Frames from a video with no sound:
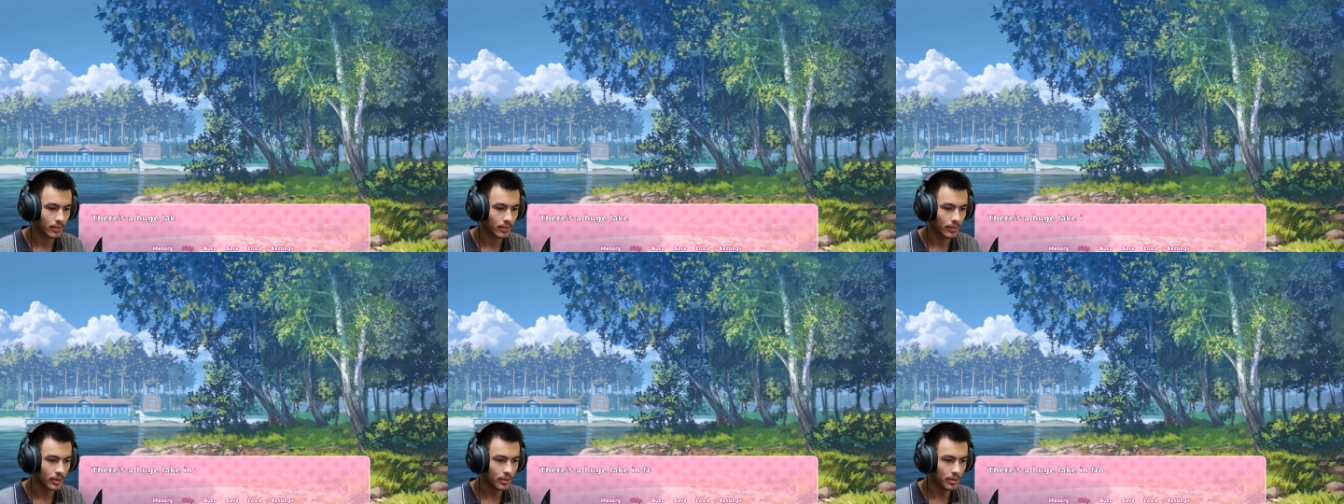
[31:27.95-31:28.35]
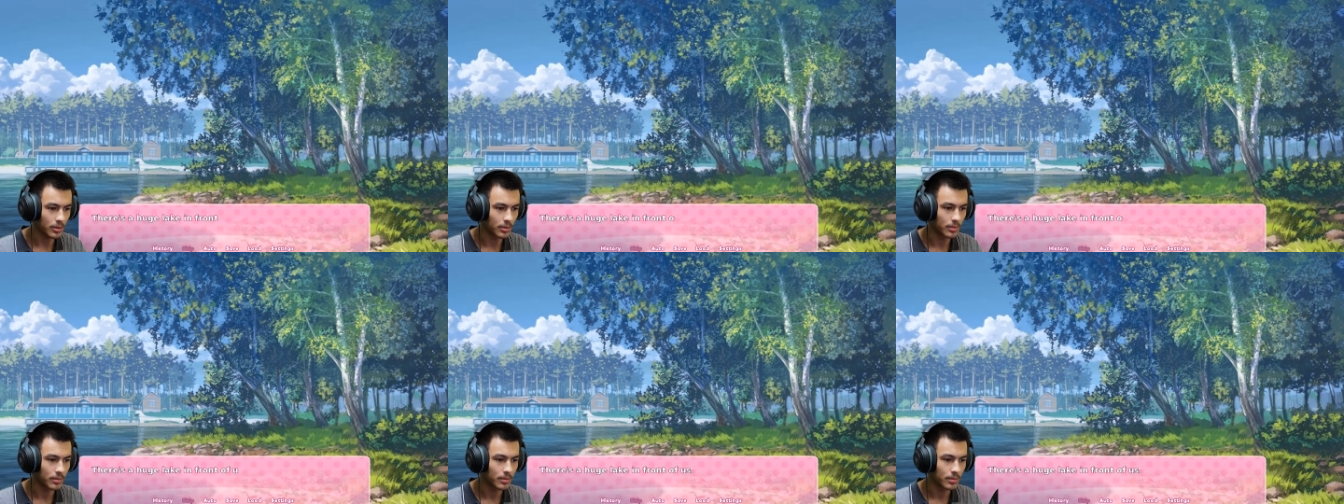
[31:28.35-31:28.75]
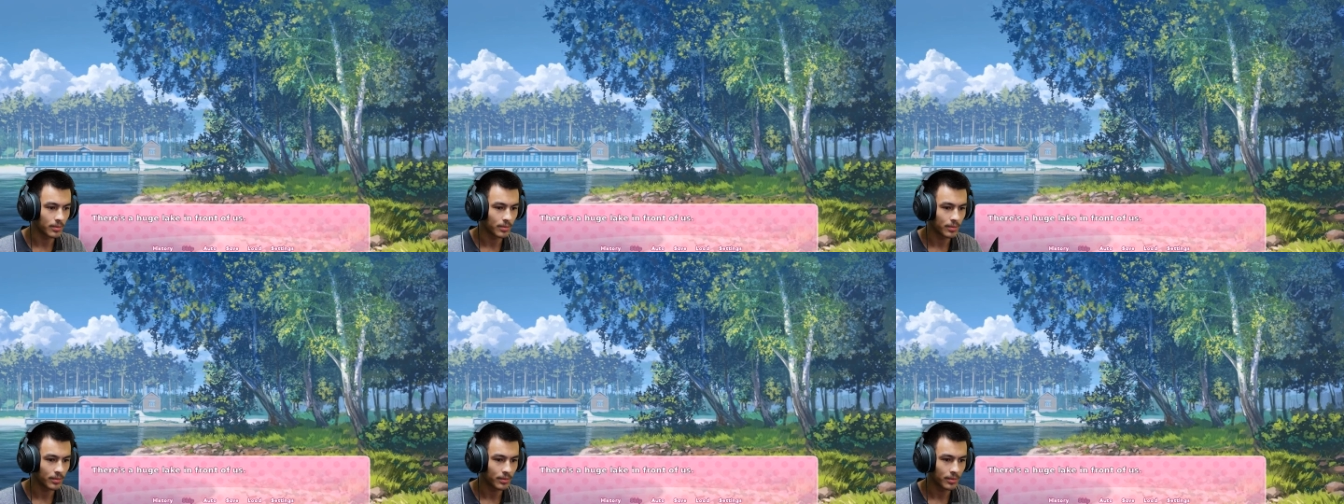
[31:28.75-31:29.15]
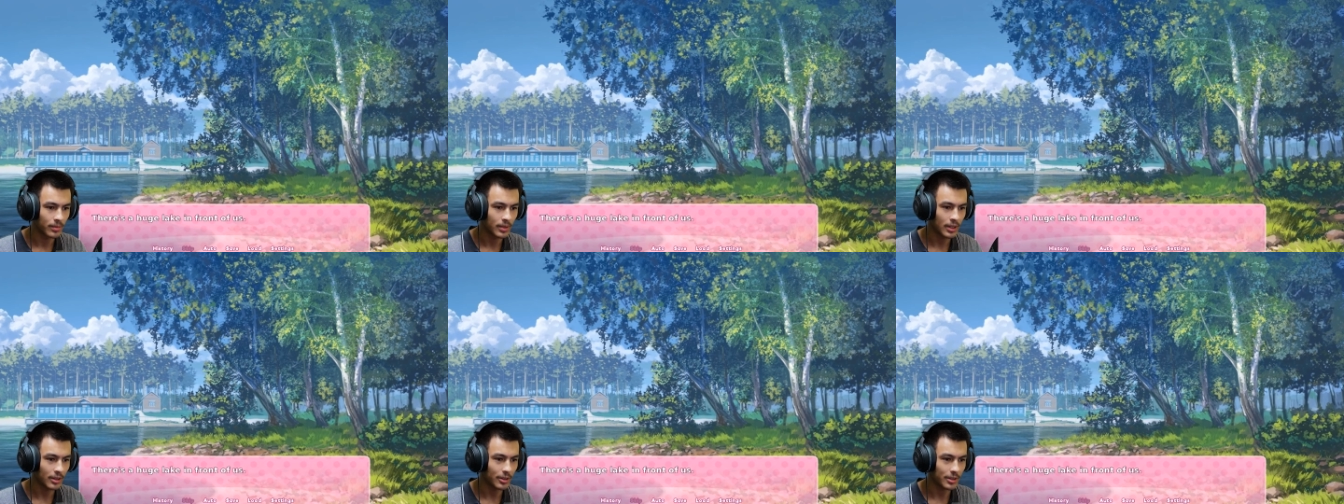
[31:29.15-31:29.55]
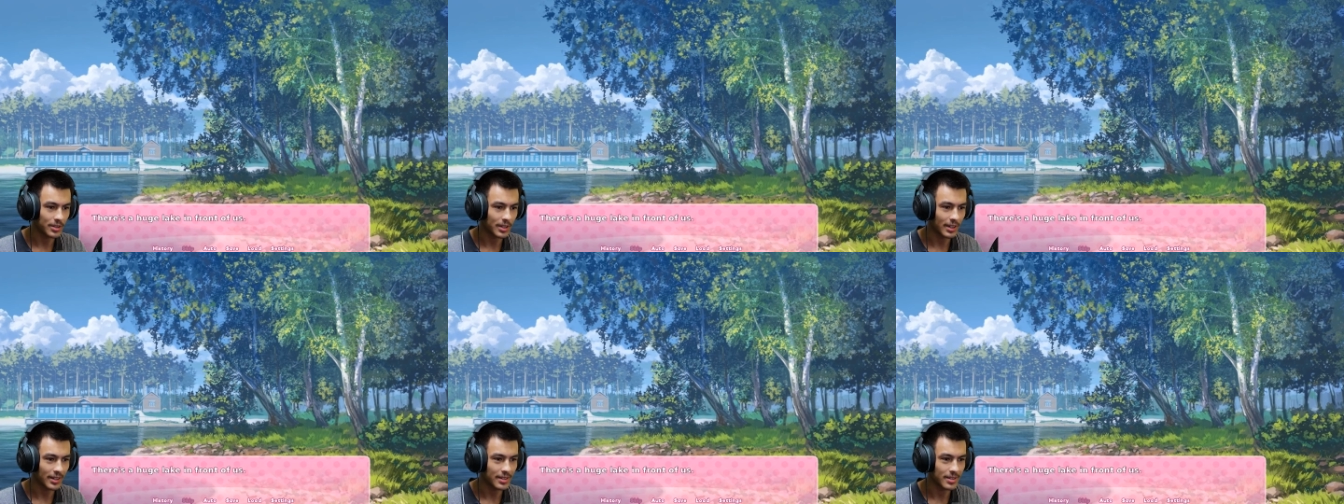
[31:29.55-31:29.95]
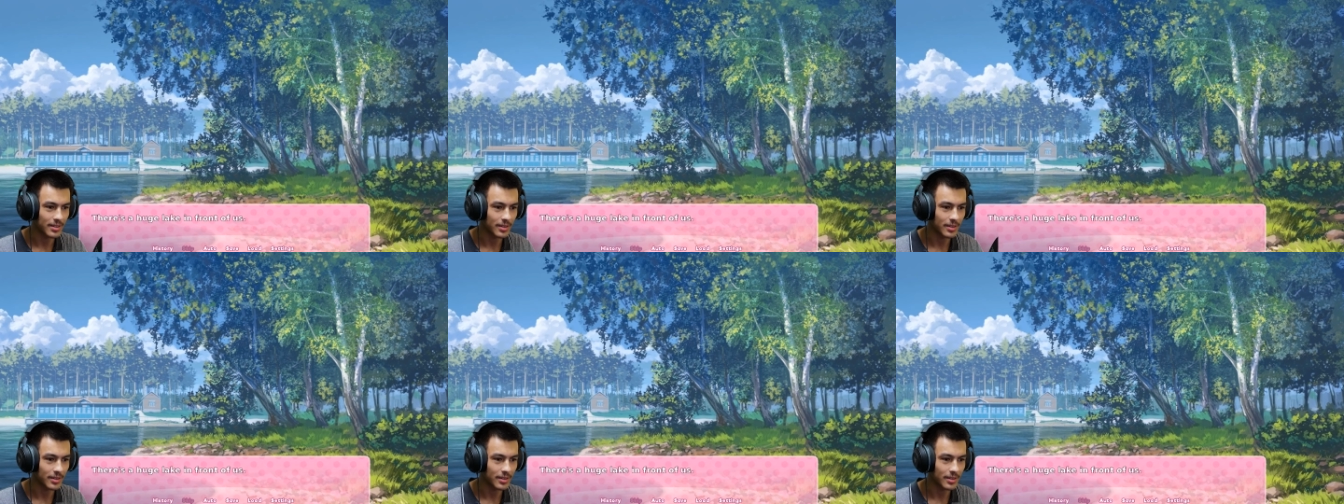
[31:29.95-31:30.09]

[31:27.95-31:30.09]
Oh, it looks nice.